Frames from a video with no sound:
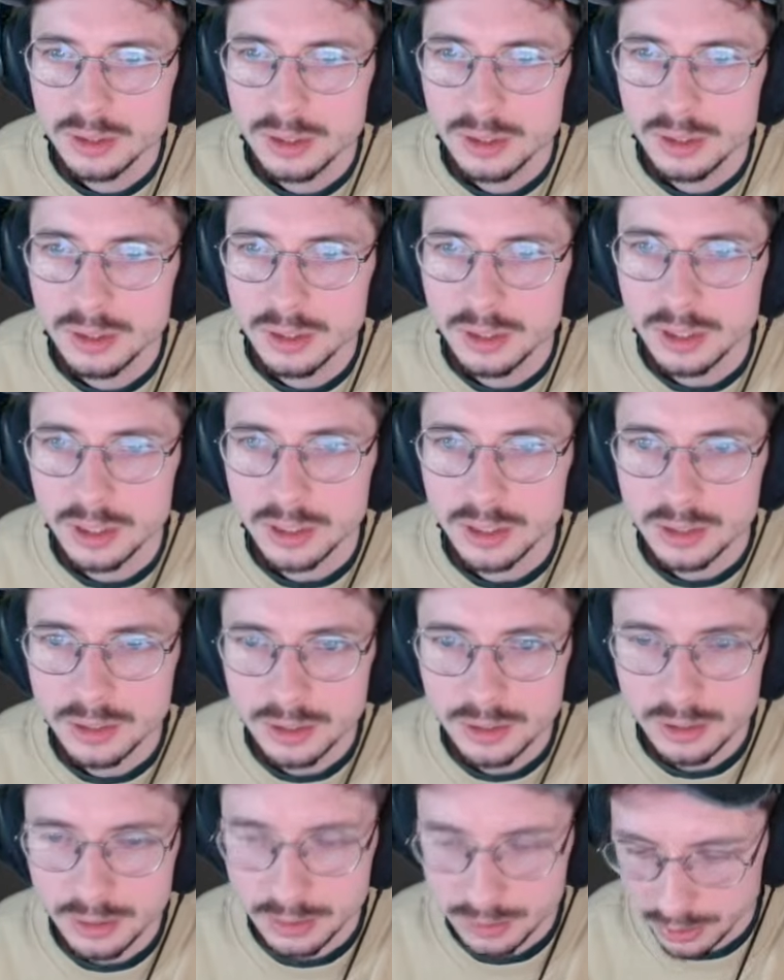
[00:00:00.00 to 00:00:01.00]
Okay.
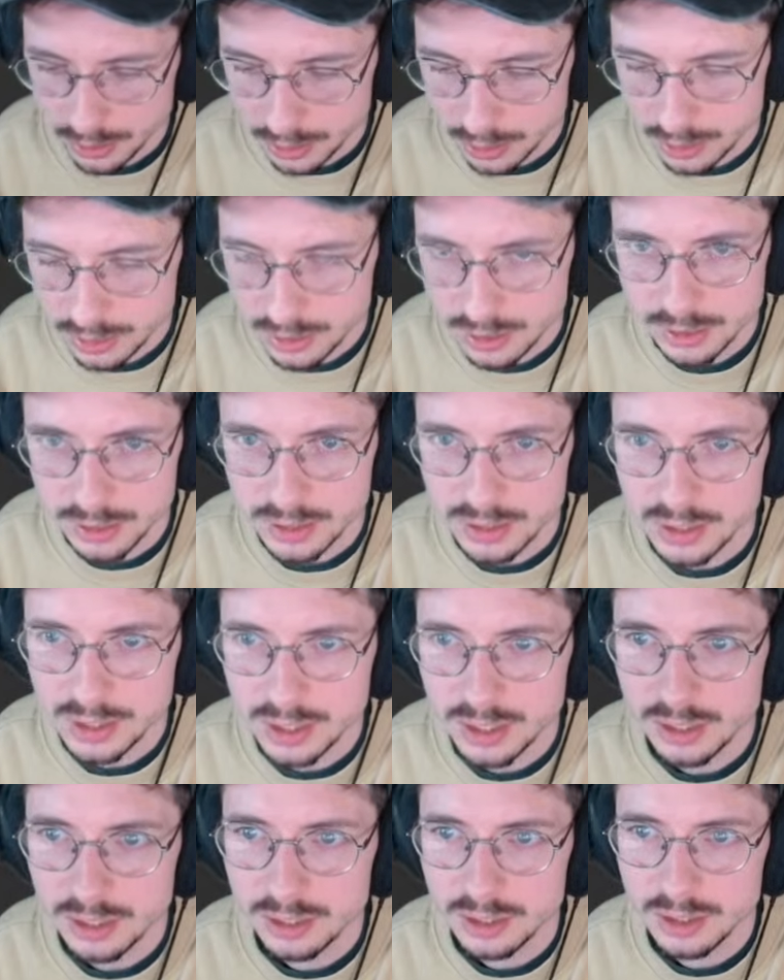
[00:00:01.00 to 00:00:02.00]
So it looks
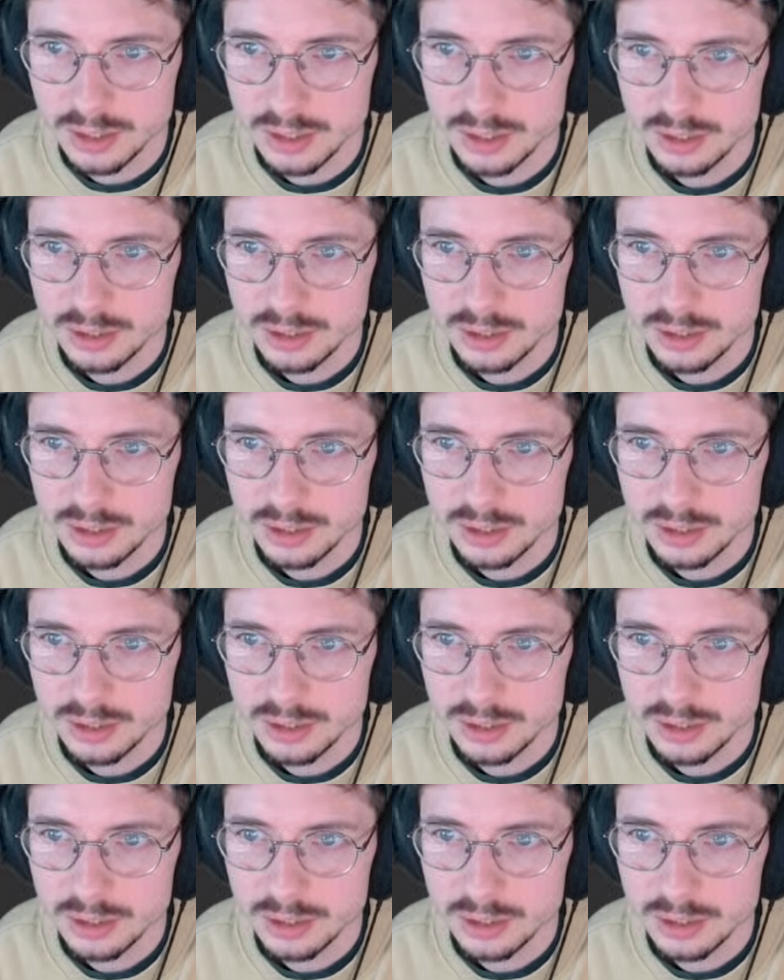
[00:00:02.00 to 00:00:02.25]
exactly.